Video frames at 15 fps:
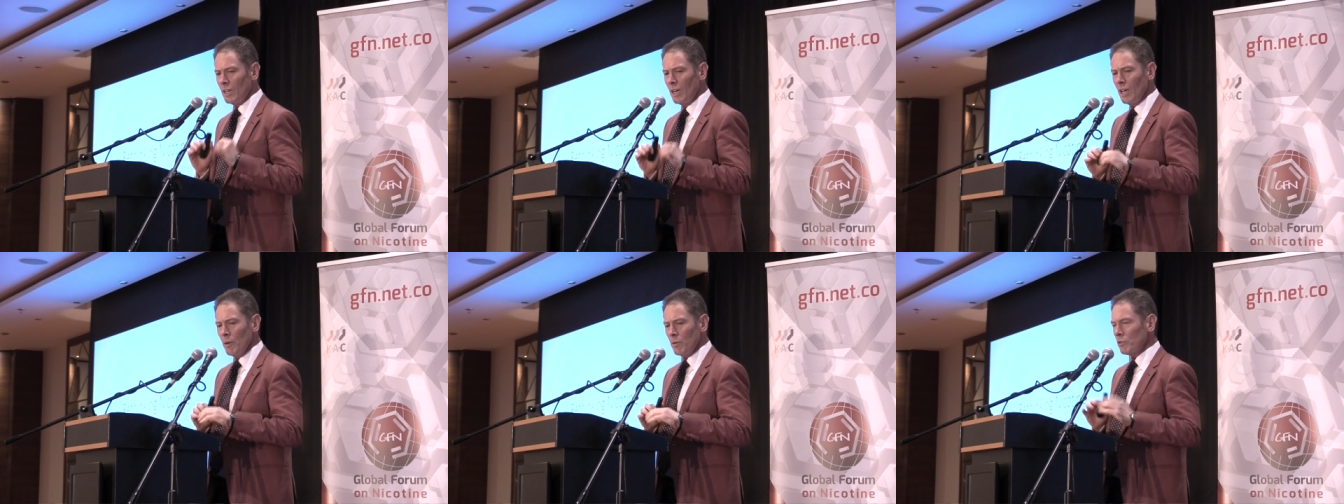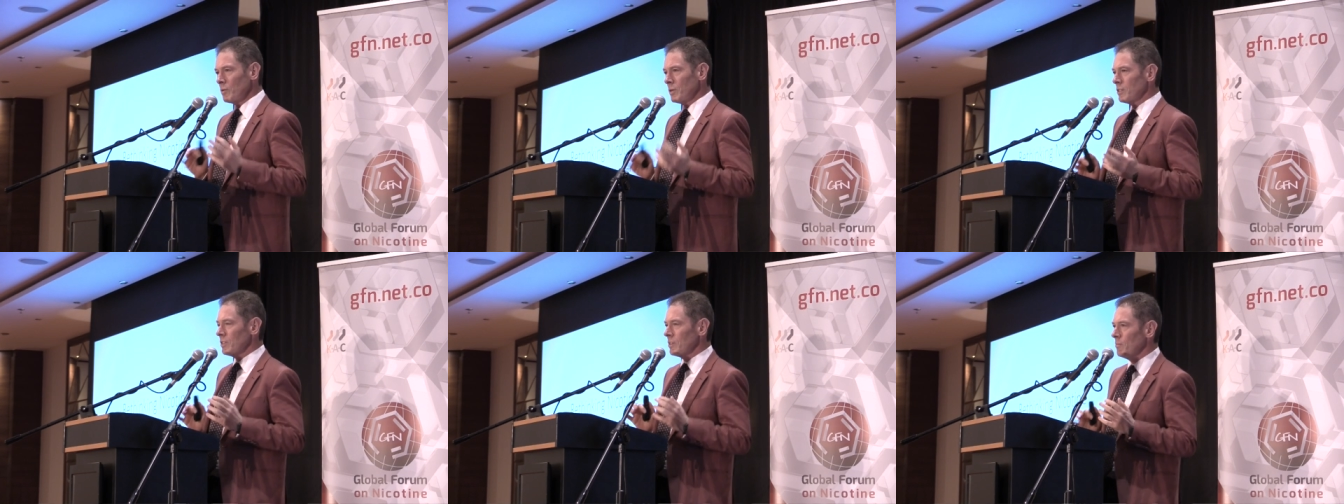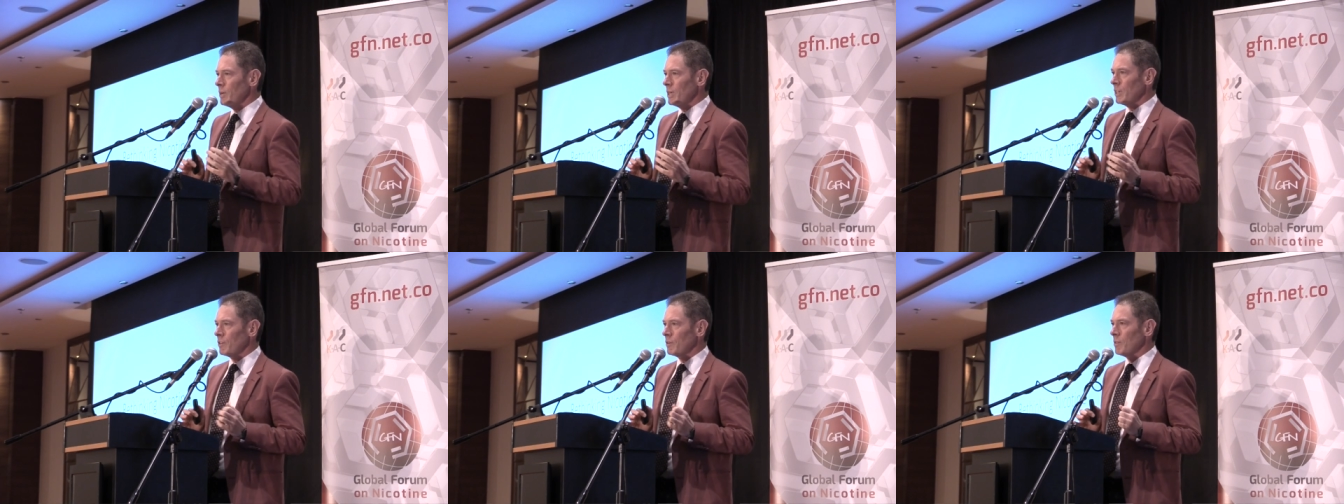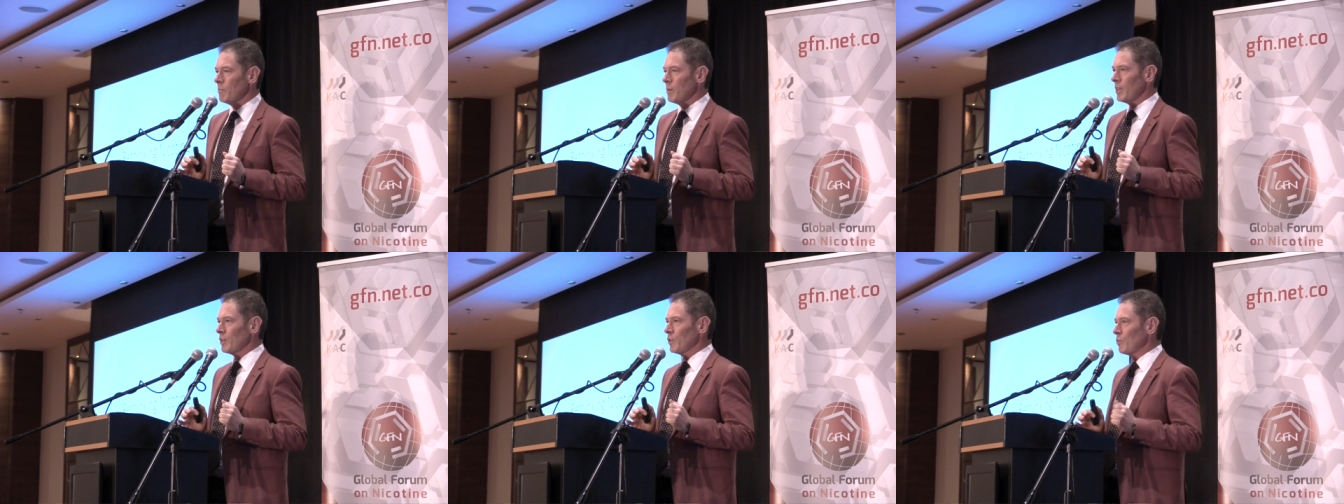It was originally the media and the
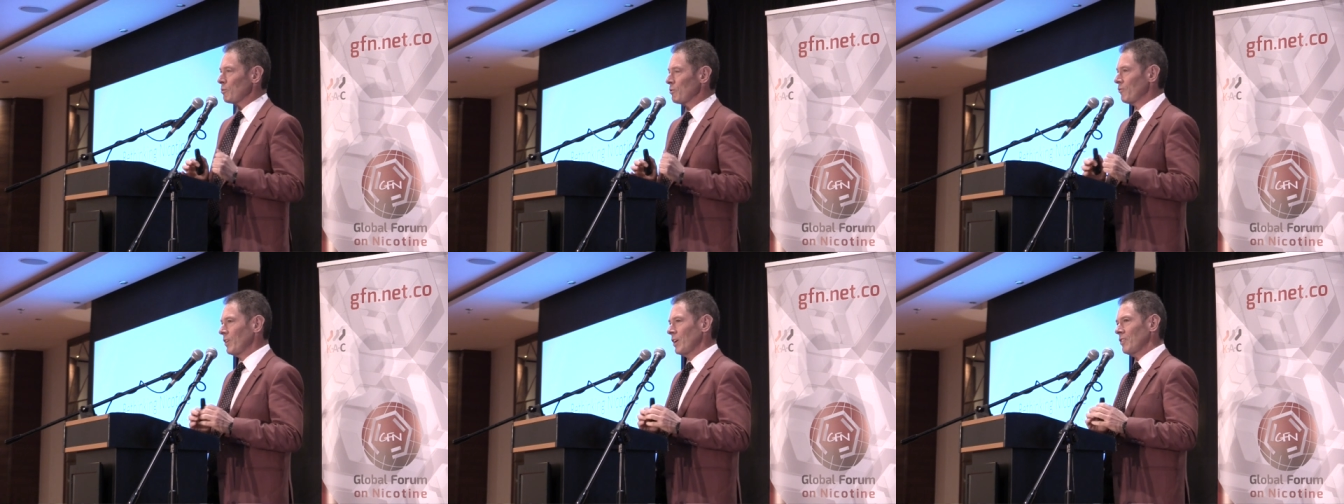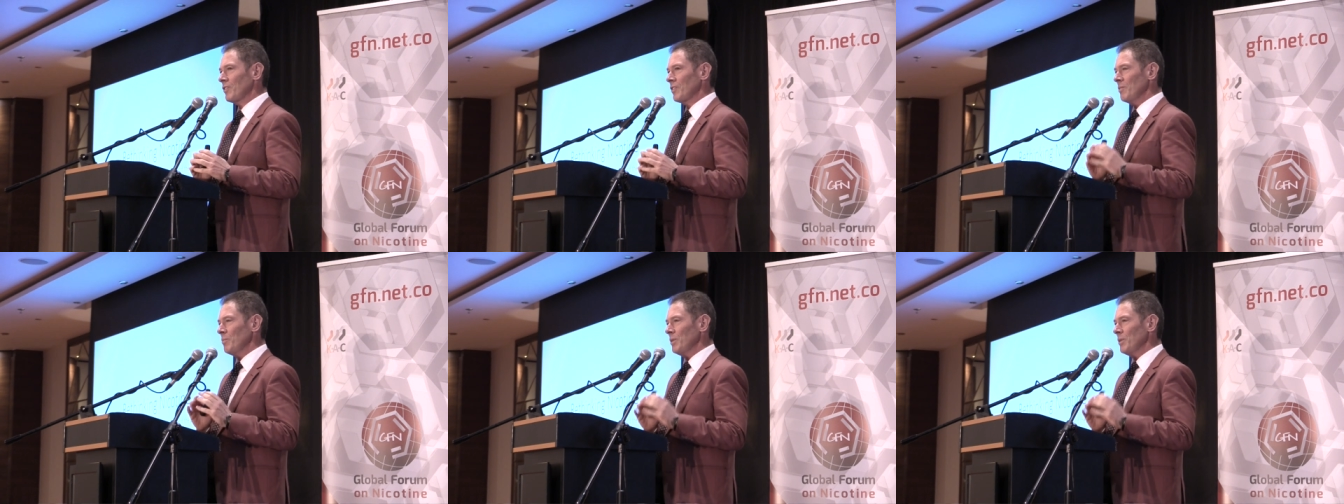medical profession,